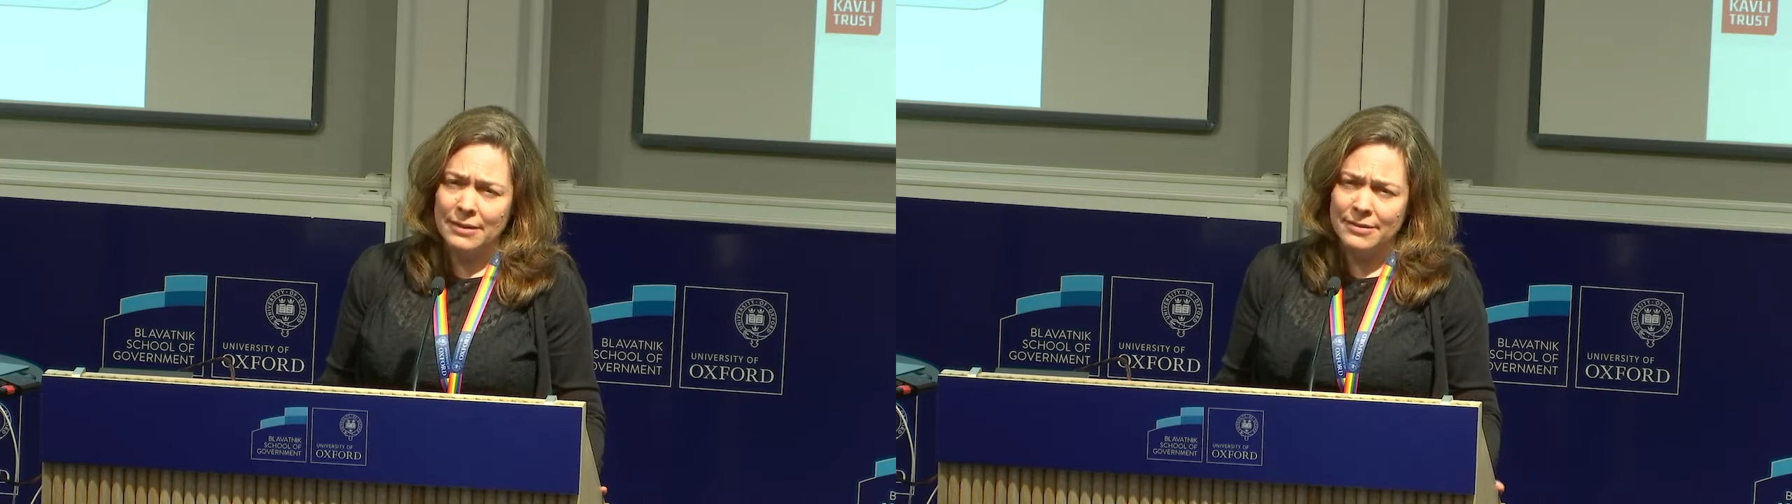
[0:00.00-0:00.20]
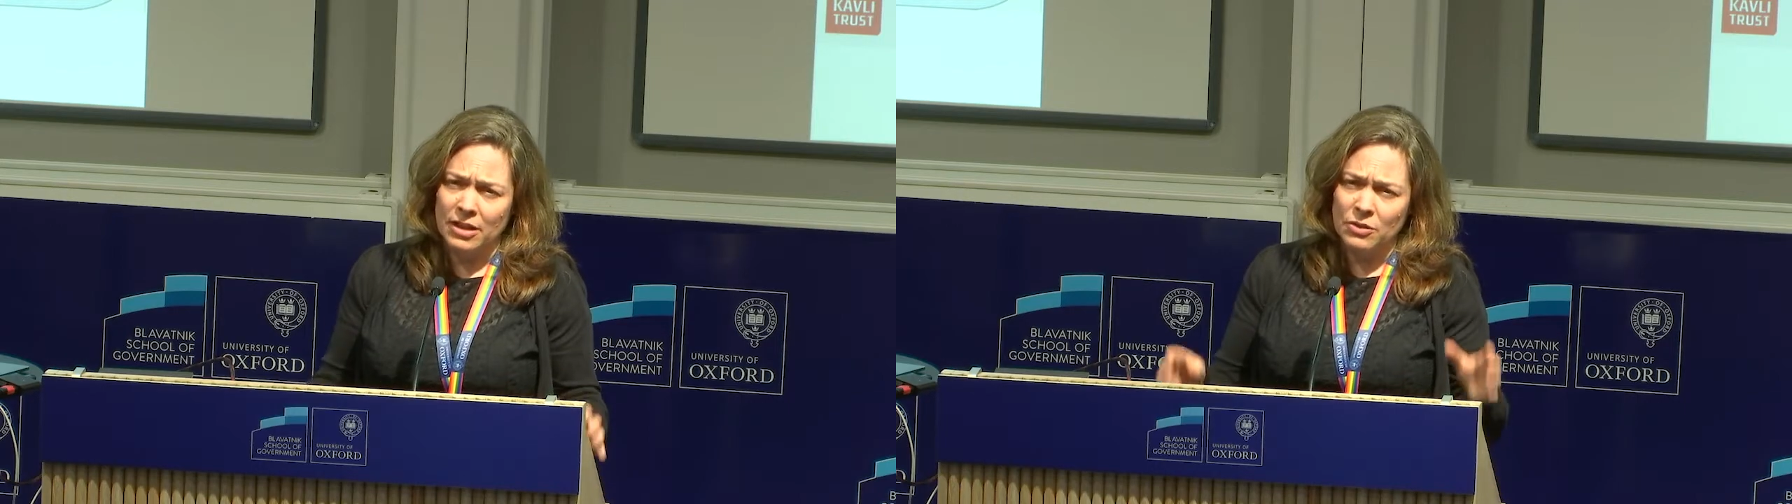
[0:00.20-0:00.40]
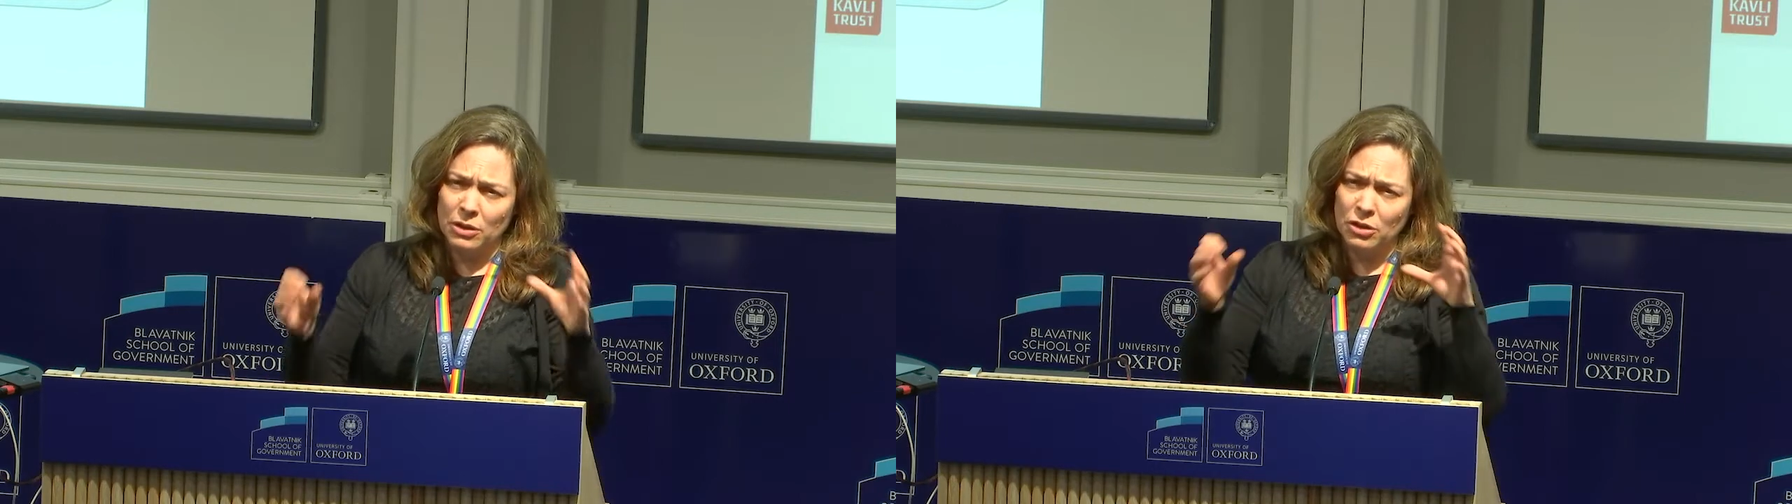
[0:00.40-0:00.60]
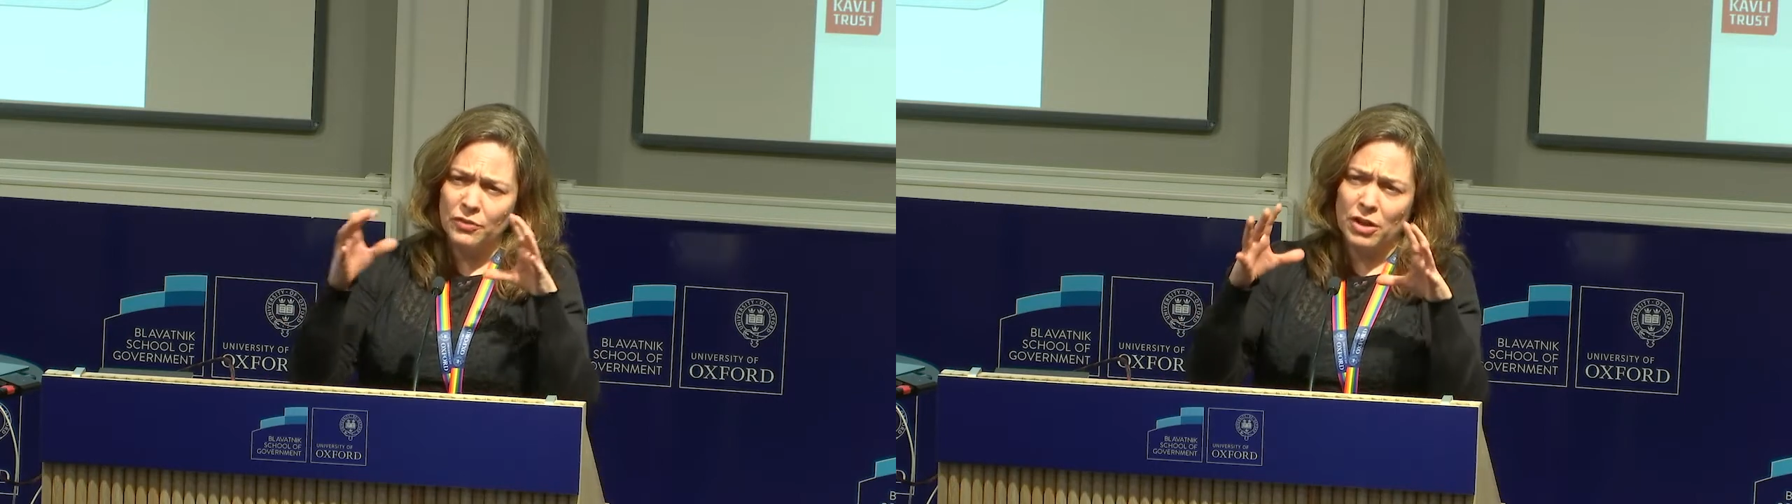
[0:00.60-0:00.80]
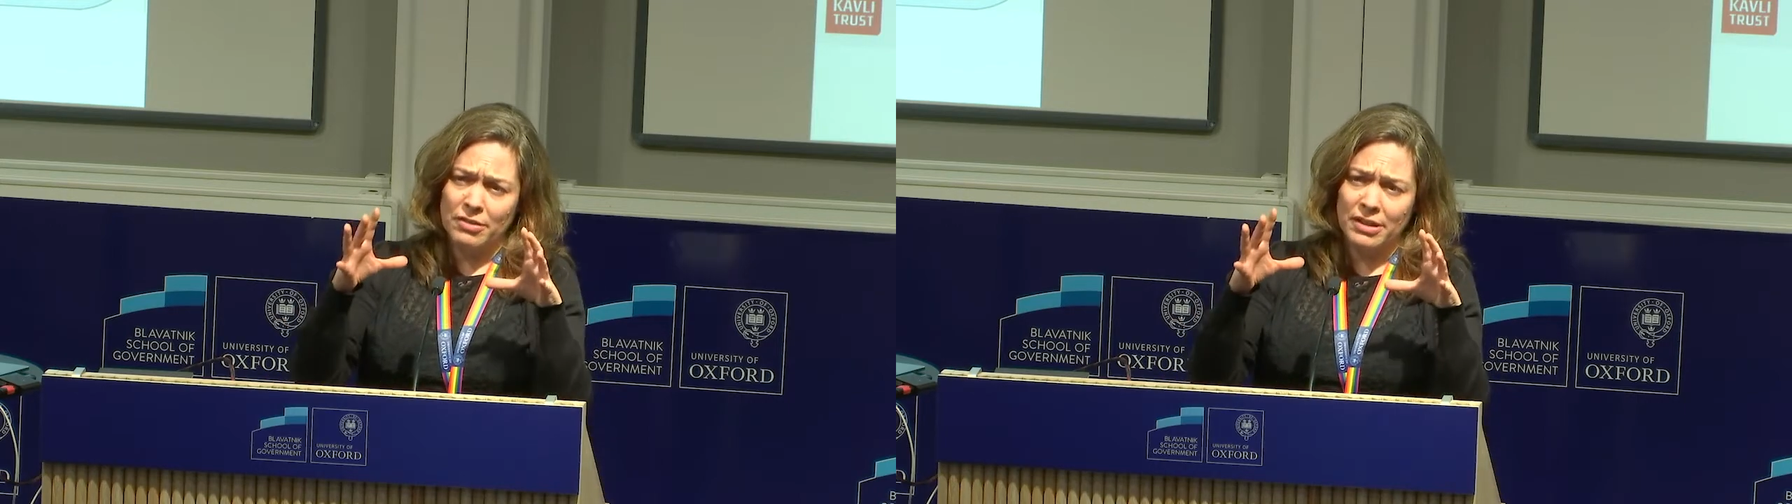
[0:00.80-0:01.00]
So a lot
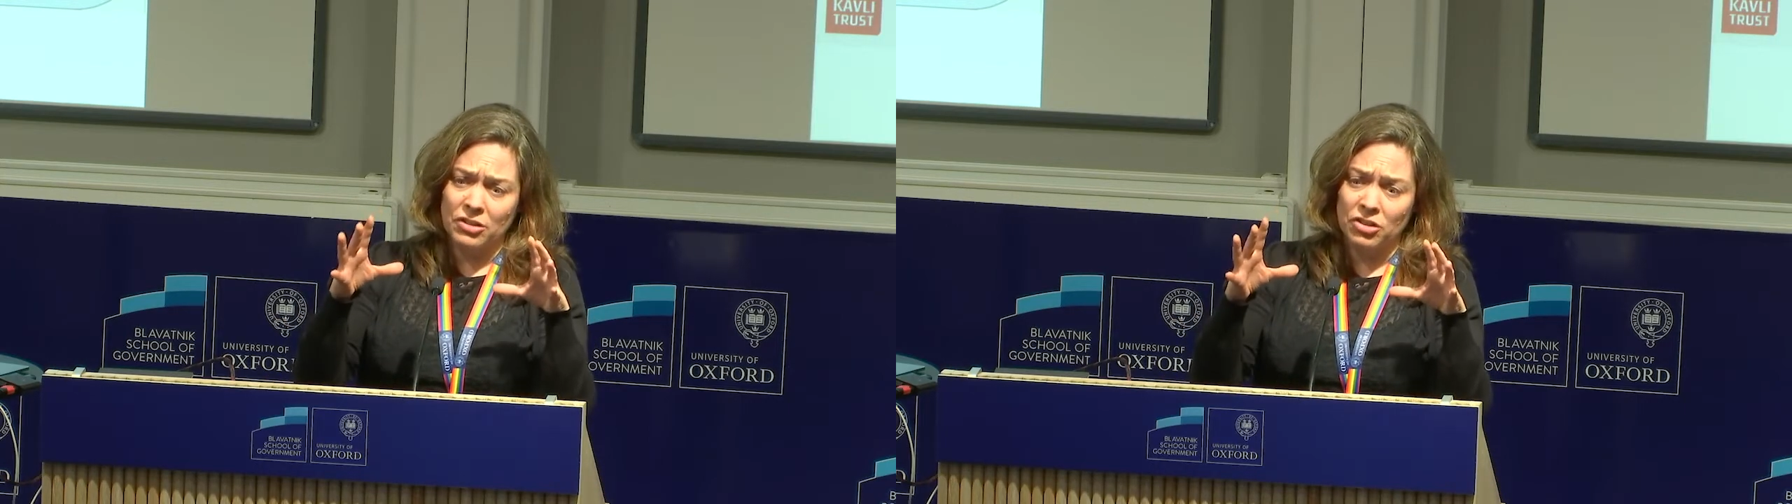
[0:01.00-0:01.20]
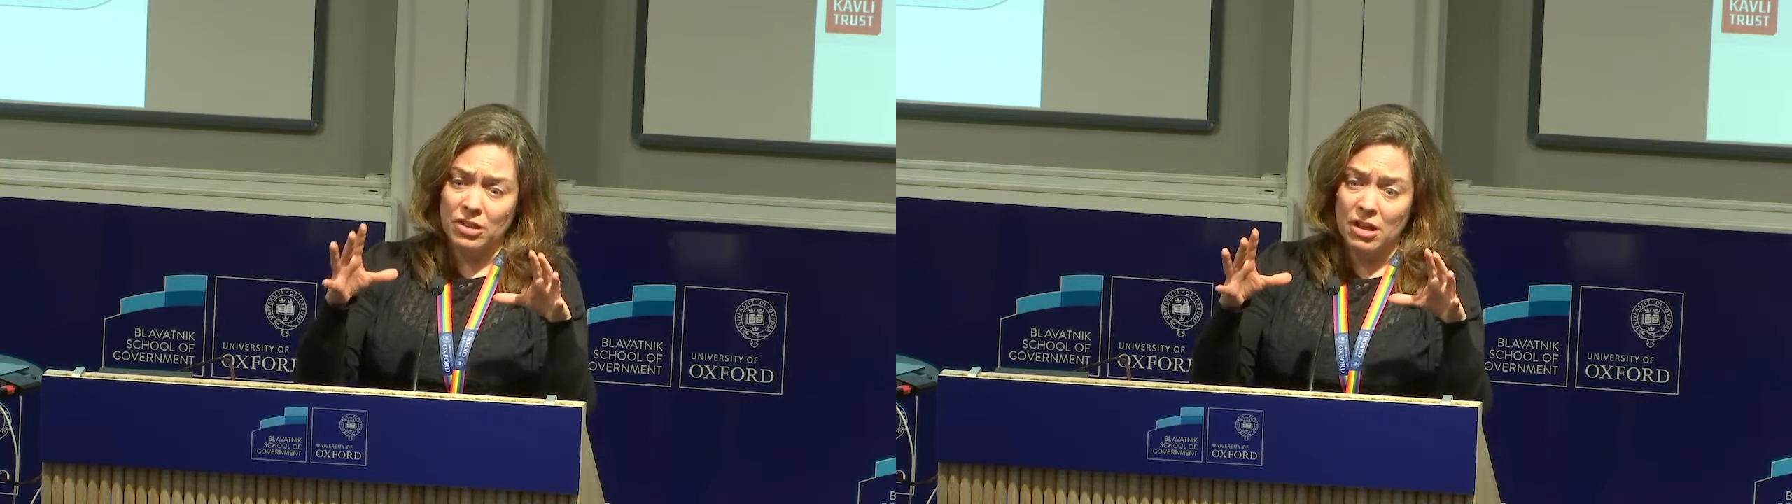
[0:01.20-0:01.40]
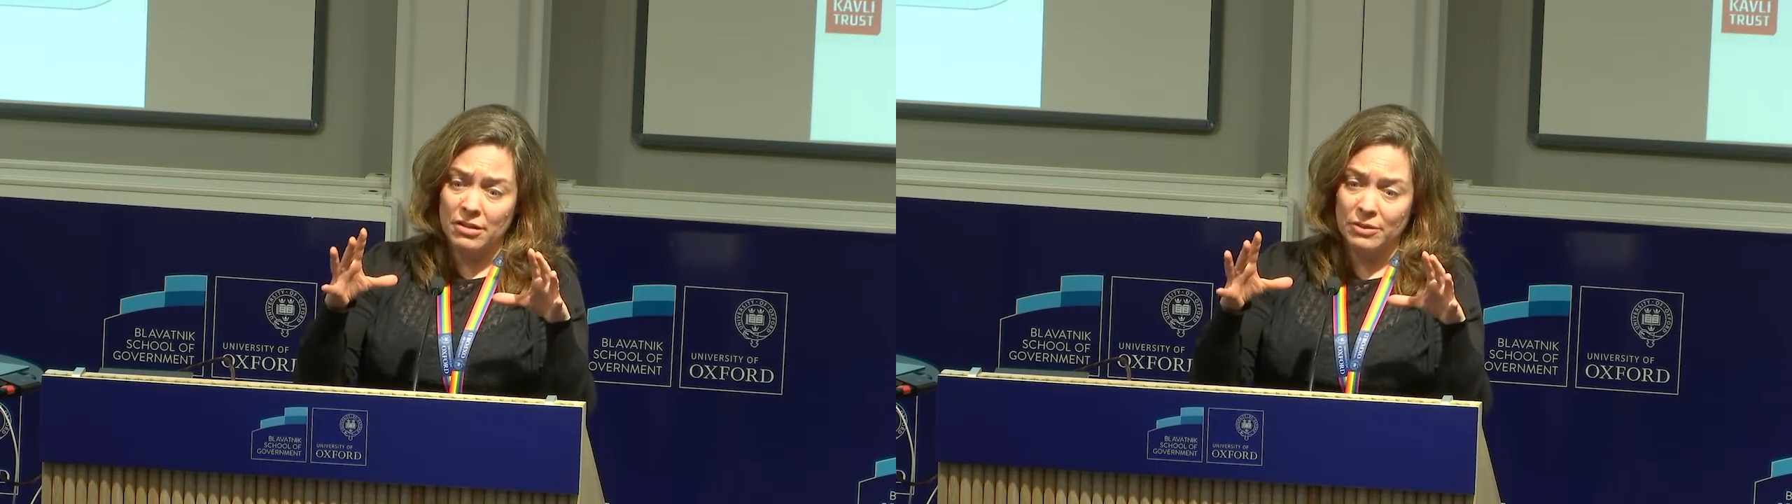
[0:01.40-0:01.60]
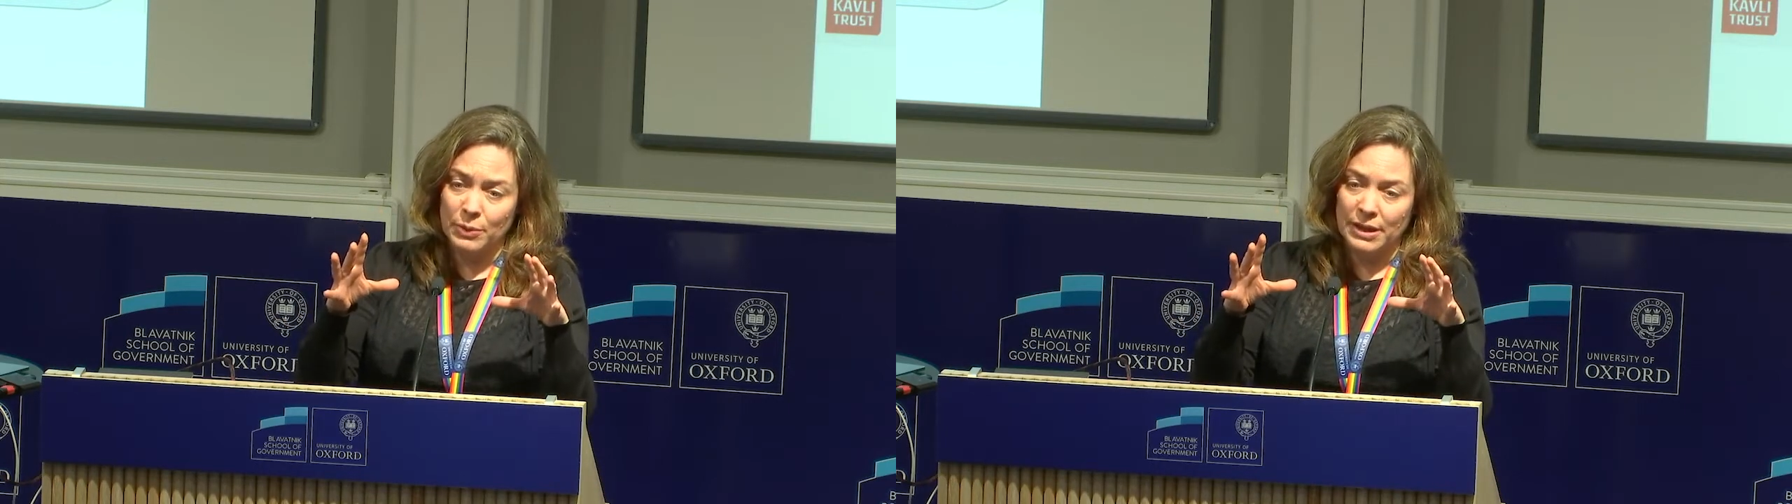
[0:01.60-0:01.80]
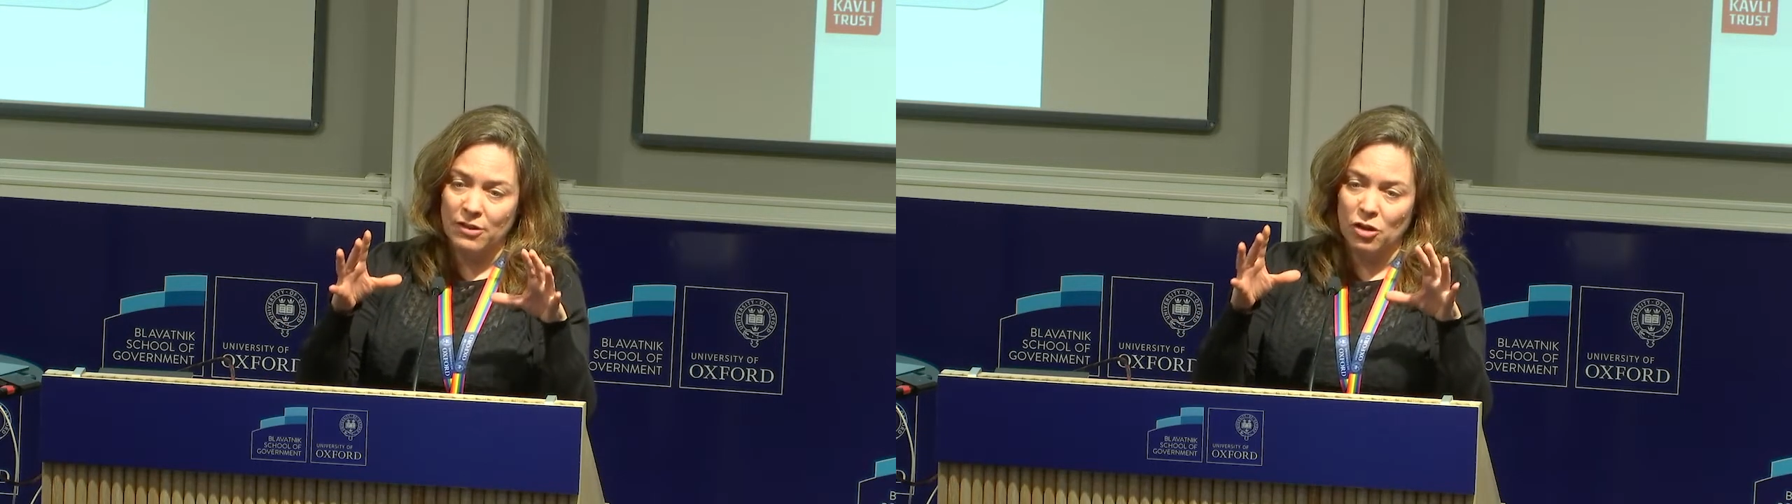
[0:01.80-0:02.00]
of our research starts with